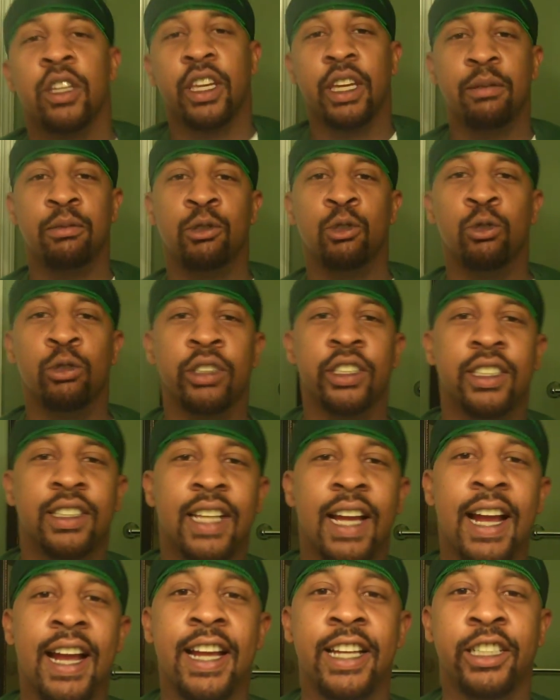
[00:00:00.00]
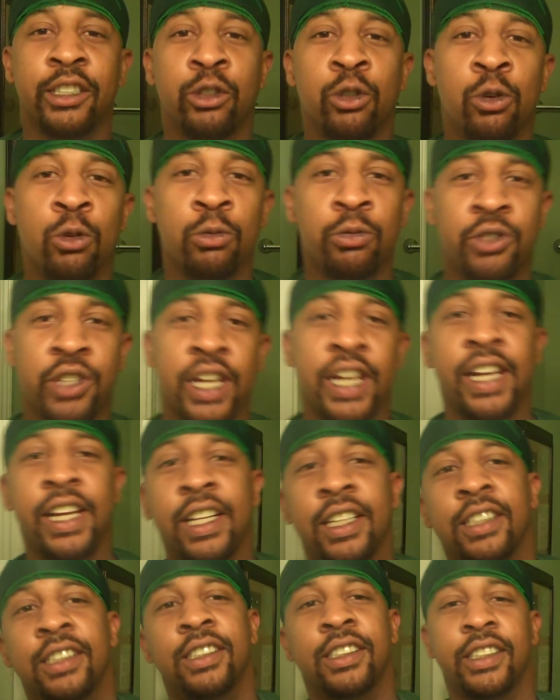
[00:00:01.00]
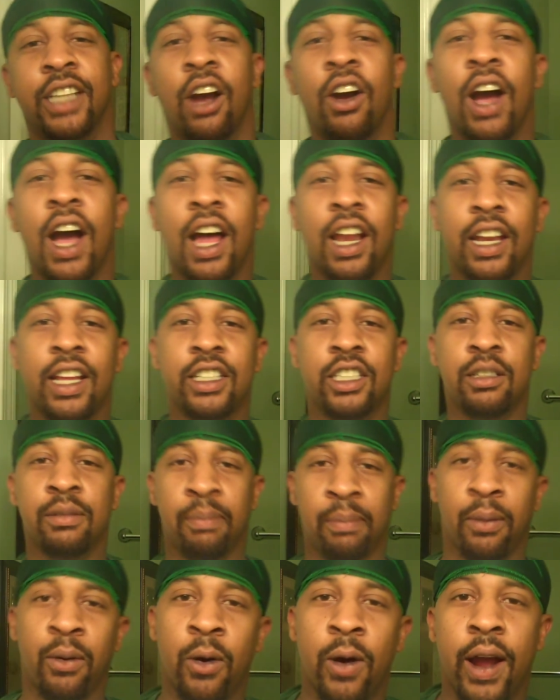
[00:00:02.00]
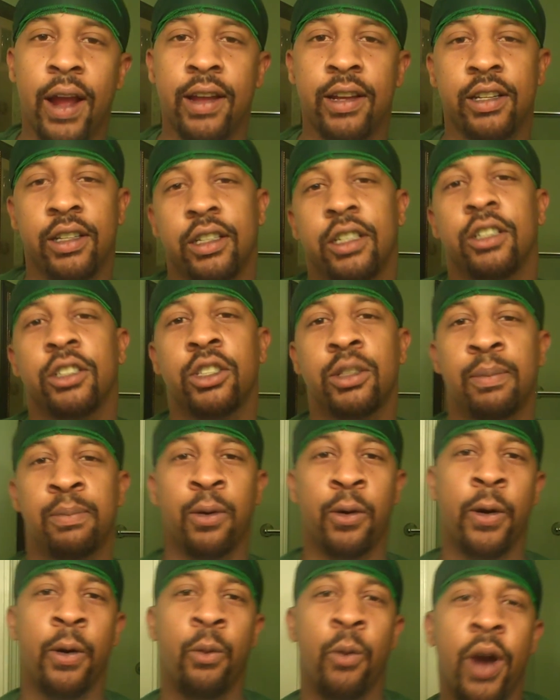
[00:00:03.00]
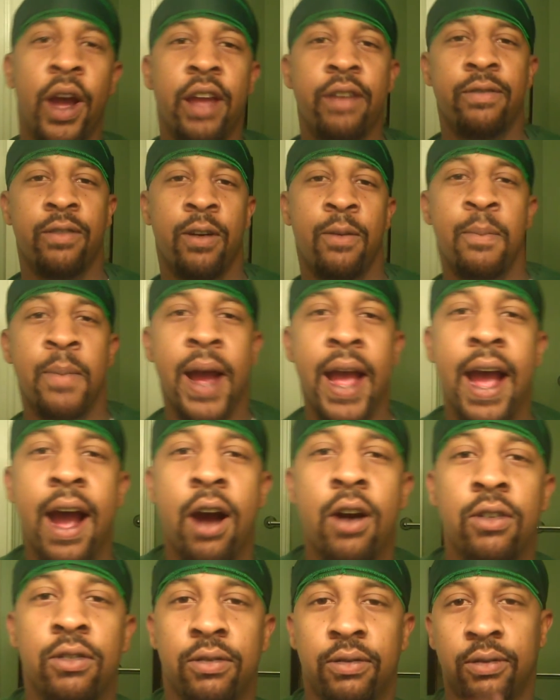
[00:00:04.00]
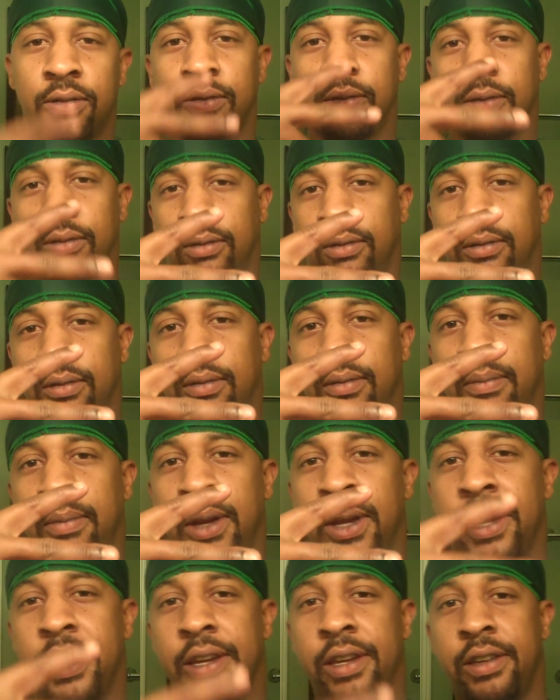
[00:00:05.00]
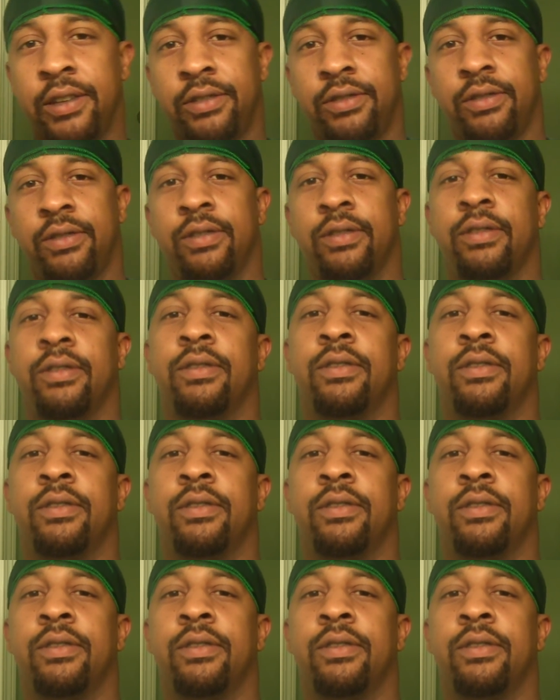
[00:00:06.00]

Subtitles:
keep doing your thing, you know what I'm saying? Y'all holler at your boy. Country Boy Wave, I'm out. Peace.